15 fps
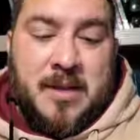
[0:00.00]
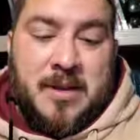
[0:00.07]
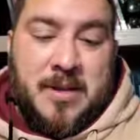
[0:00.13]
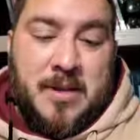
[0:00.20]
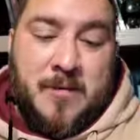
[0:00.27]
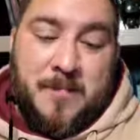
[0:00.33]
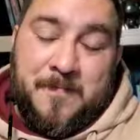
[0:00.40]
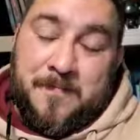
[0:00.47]

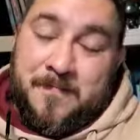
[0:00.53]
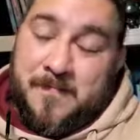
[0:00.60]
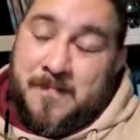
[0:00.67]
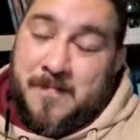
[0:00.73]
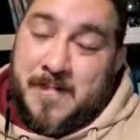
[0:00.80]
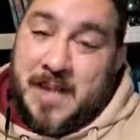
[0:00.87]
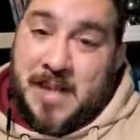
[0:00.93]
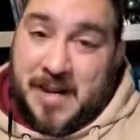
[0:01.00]
So,
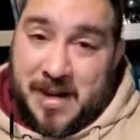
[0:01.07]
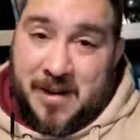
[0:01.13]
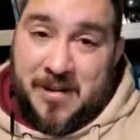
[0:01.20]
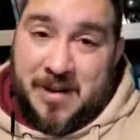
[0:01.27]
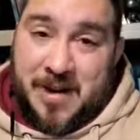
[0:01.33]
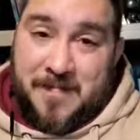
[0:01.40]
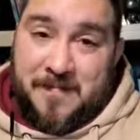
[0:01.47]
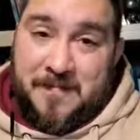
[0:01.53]

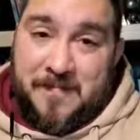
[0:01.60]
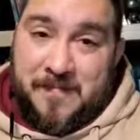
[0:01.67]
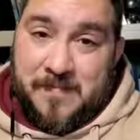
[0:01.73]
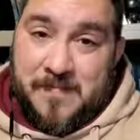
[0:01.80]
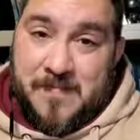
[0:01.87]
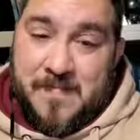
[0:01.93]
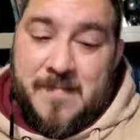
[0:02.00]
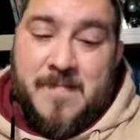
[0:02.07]
clearly,
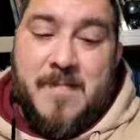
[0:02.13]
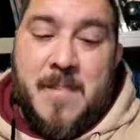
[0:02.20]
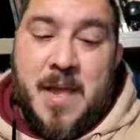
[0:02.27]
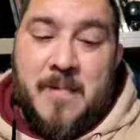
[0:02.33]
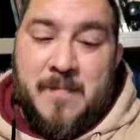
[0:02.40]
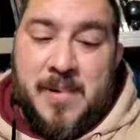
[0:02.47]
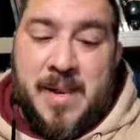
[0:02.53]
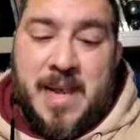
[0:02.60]

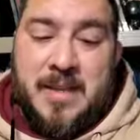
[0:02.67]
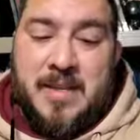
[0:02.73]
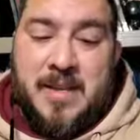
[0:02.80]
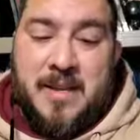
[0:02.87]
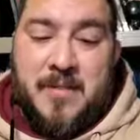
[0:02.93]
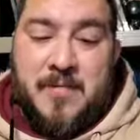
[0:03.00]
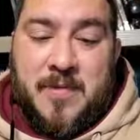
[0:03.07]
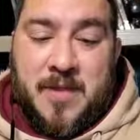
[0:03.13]
a Blade
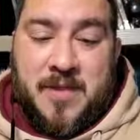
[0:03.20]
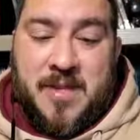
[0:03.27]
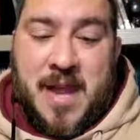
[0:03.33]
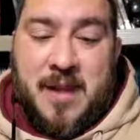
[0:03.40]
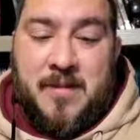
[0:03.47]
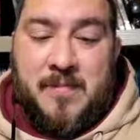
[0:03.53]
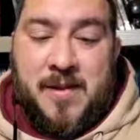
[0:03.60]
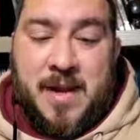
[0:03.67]
Singer with a
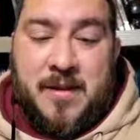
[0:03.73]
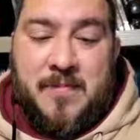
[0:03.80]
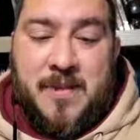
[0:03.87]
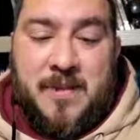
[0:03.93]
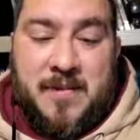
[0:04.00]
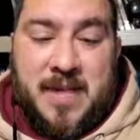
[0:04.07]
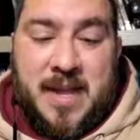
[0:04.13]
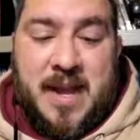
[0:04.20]
Shadow Blade
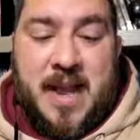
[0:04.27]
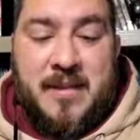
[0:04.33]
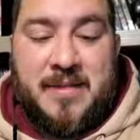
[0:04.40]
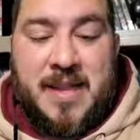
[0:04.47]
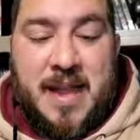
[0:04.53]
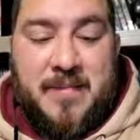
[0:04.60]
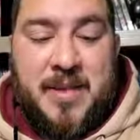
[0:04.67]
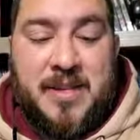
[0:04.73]
build can
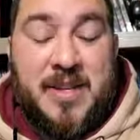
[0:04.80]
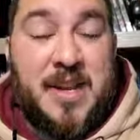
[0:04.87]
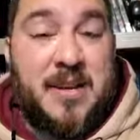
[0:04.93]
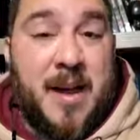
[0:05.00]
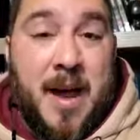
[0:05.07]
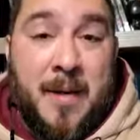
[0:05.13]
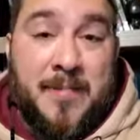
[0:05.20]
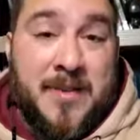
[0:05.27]
outdamage
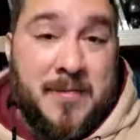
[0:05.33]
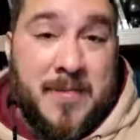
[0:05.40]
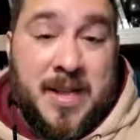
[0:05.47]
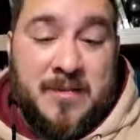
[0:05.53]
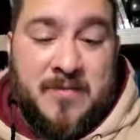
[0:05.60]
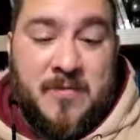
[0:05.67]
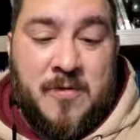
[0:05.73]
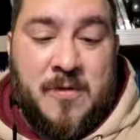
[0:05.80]
an
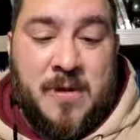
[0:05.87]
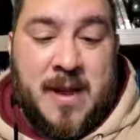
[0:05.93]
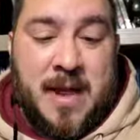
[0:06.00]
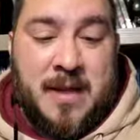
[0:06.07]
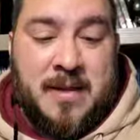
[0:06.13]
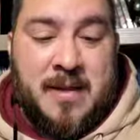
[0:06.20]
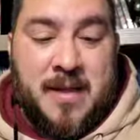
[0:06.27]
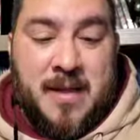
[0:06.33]
optimized
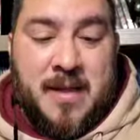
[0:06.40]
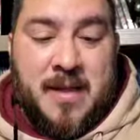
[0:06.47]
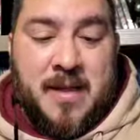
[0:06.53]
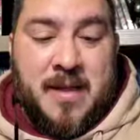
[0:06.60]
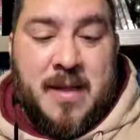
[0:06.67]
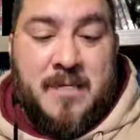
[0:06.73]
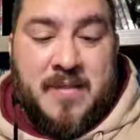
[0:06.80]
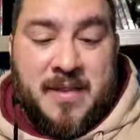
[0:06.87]
Warlock
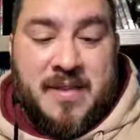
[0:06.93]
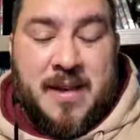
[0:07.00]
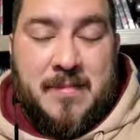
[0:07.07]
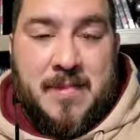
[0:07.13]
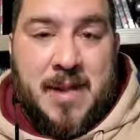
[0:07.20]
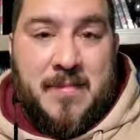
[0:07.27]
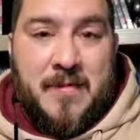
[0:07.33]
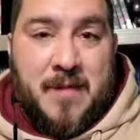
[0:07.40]
of the
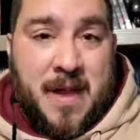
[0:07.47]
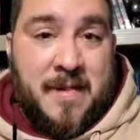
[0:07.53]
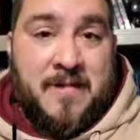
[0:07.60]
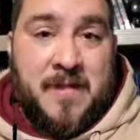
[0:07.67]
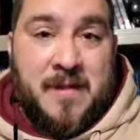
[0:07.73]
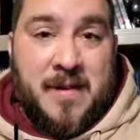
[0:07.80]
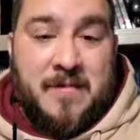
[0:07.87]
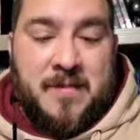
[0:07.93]
same level
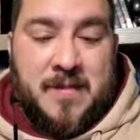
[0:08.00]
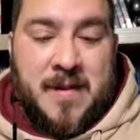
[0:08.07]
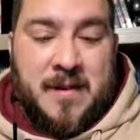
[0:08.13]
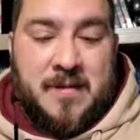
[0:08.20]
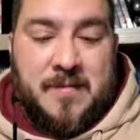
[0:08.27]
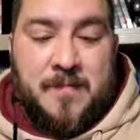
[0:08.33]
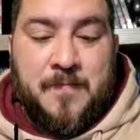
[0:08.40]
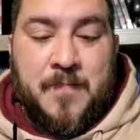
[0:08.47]
after level
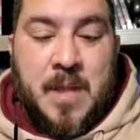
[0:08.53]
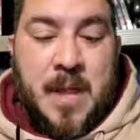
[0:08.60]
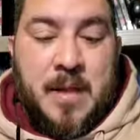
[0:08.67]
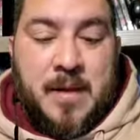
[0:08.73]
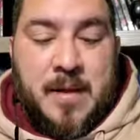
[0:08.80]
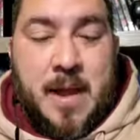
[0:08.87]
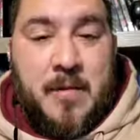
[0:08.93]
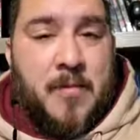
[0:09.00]
6.
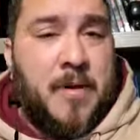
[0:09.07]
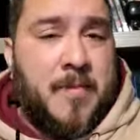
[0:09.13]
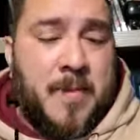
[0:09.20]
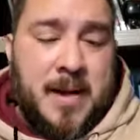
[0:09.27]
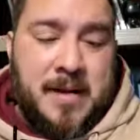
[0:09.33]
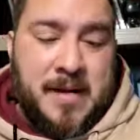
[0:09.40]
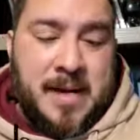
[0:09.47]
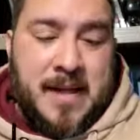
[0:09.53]
Now, what
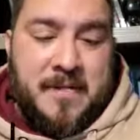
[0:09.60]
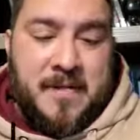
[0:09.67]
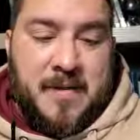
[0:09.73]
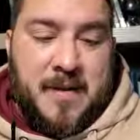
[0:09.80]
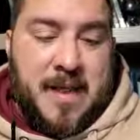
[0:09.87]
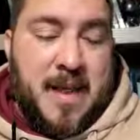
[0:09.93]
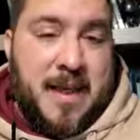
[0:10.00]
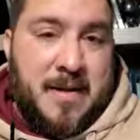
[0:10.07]
about
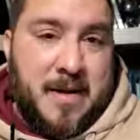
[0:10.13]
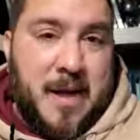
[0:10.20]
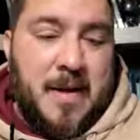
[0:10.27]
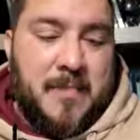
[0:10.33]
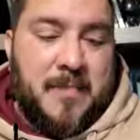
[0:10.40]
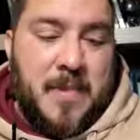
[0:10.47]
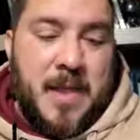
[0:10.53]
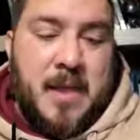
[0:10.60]
11 and
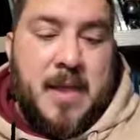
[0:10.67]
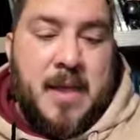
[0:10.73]
up?